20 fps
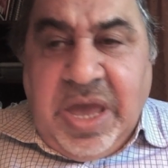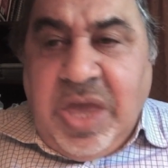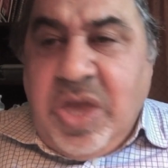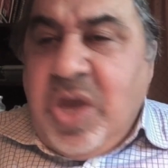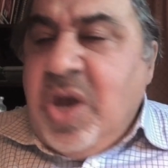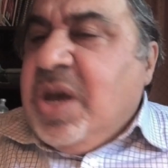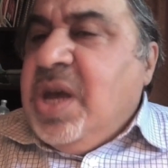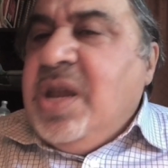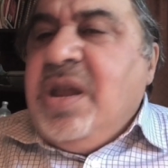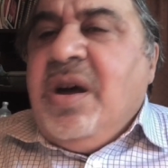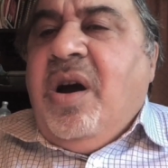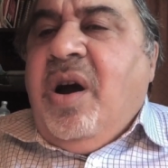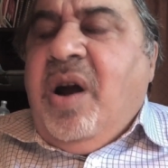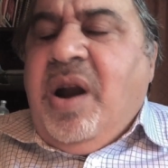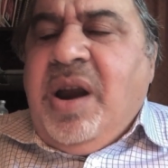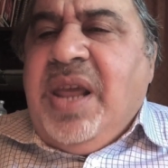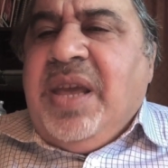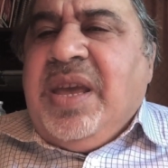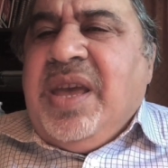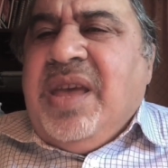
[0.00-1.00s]
You can
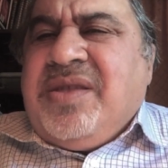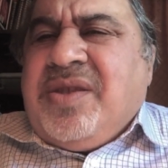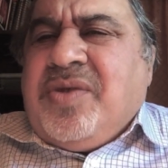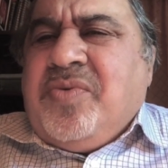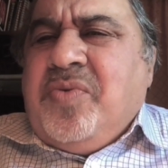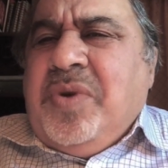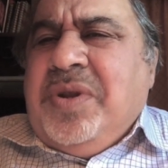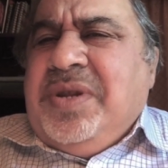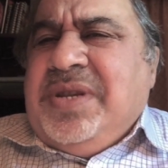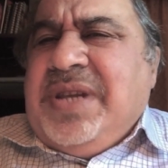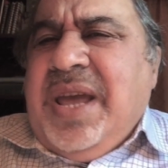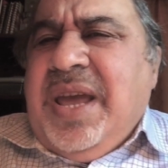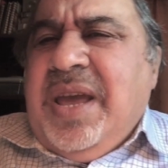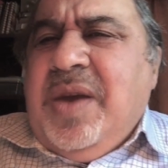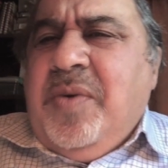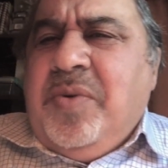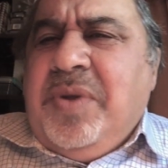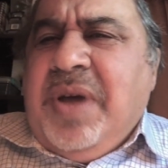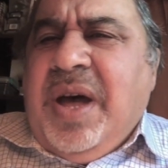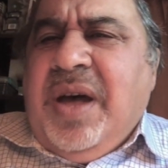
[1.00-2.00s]
hardly get through a day
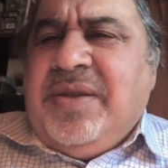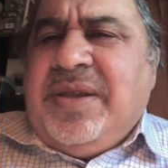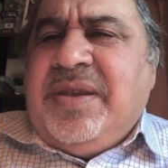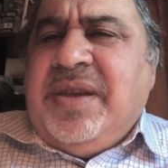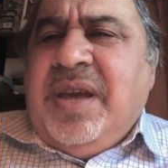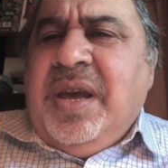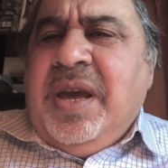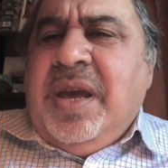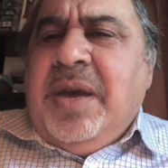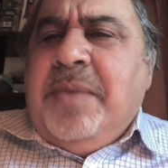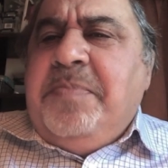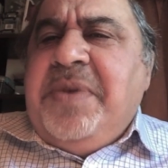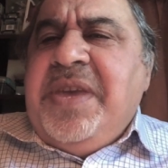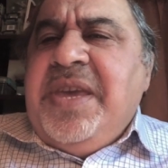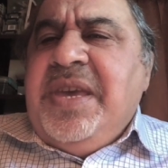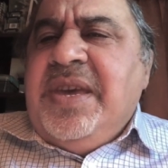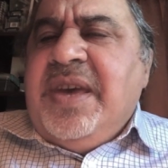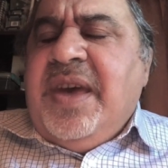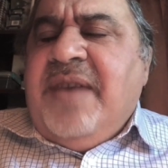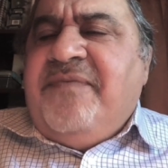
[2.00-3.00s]
without
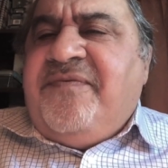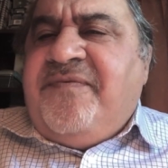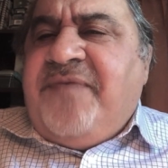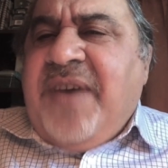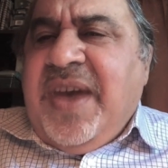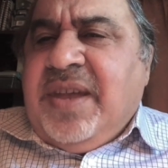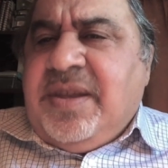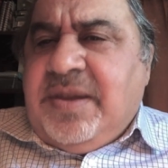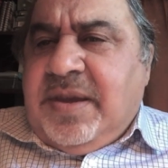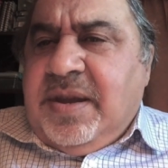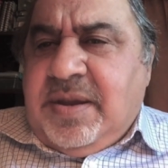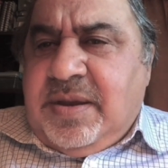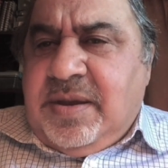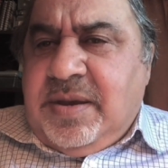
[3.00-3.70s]
being affected,